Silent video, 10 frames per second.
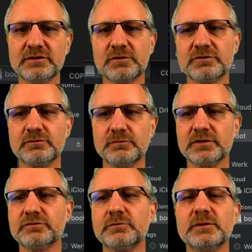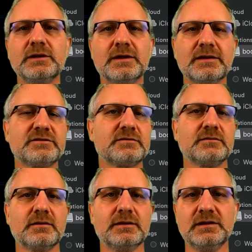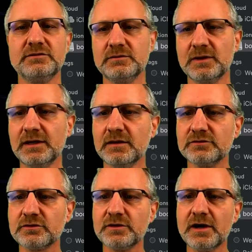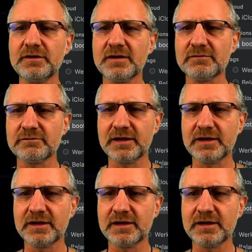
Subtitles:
but for me that's an easy way. So now you have an